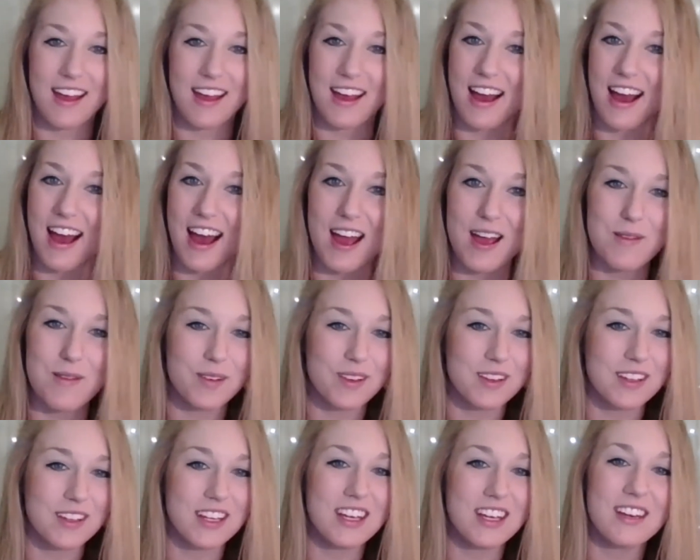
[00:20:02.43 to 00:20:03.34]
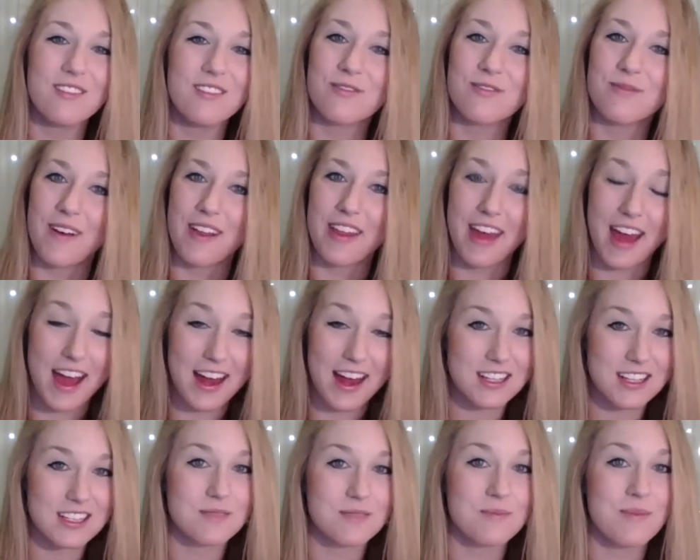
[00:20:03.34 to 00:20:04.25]
I believe that
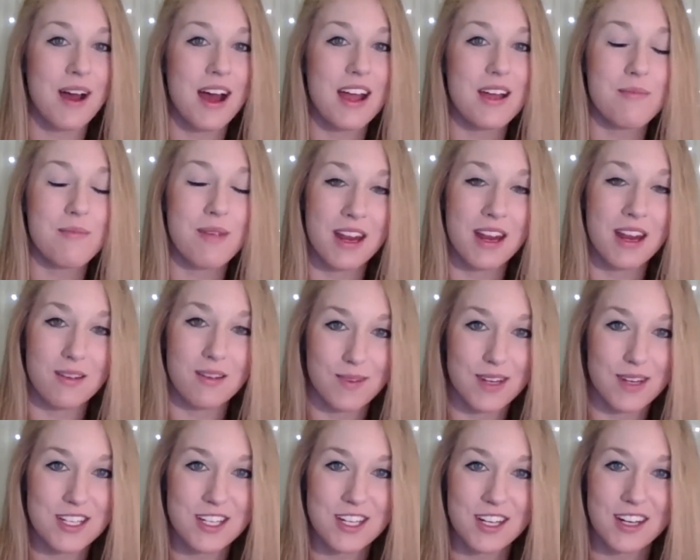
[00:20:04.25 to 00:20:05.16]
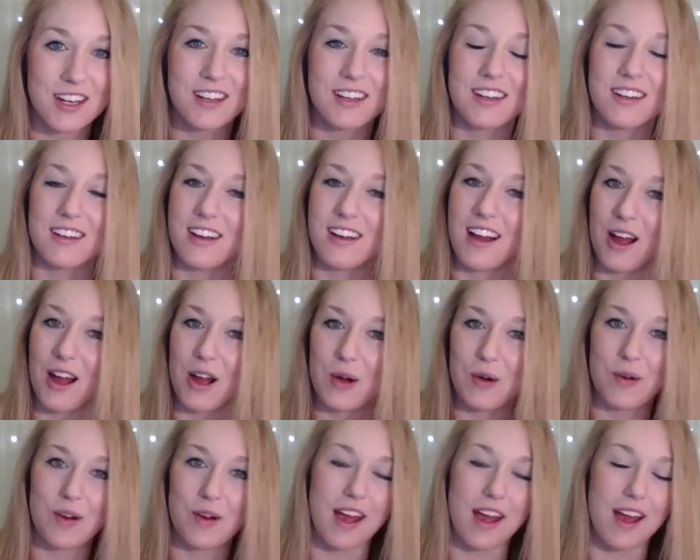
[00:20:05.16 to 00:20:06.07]
is my main mission, and
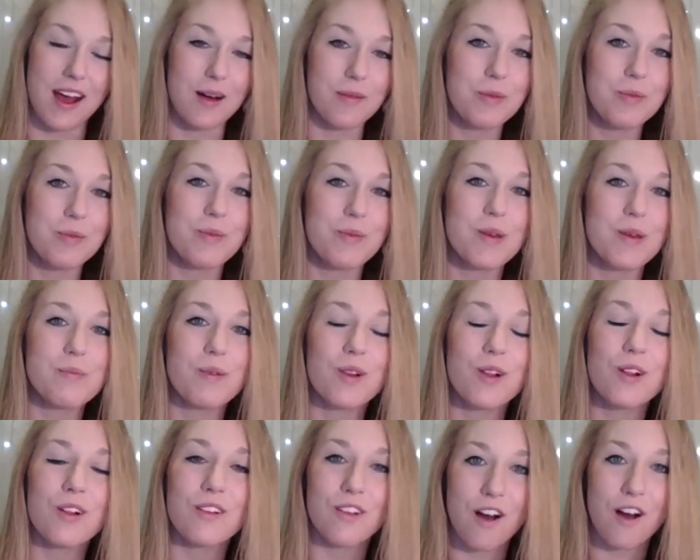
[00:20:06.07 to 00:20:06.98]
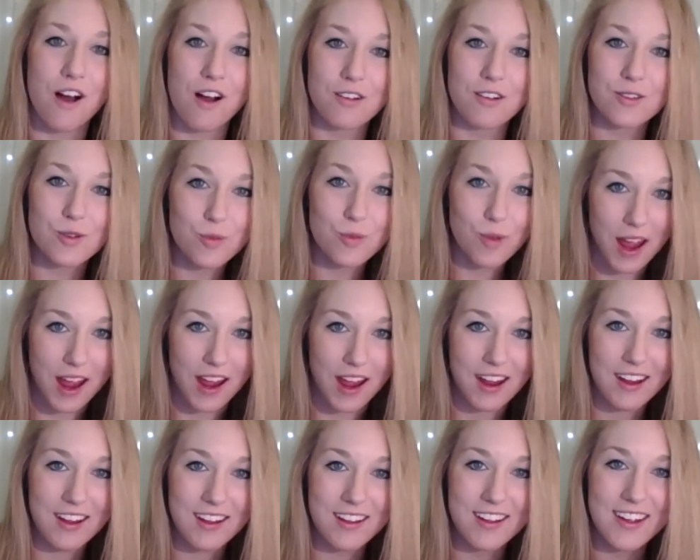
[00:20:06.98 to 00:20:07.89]
I want to help people along the
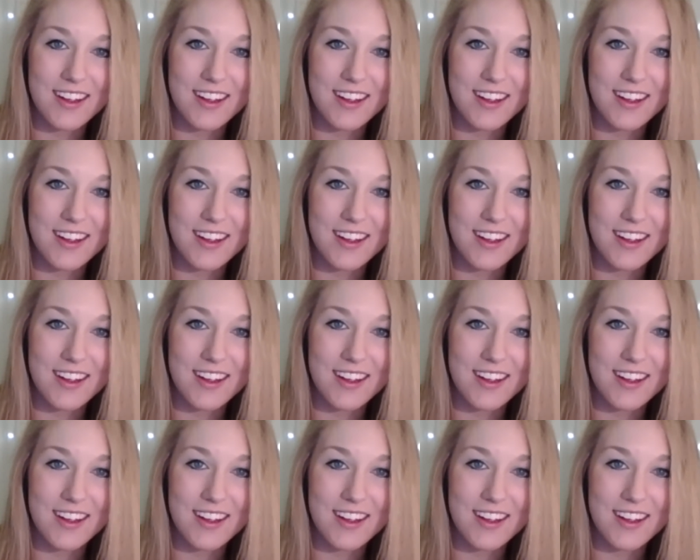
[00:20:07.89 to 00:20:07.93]
way.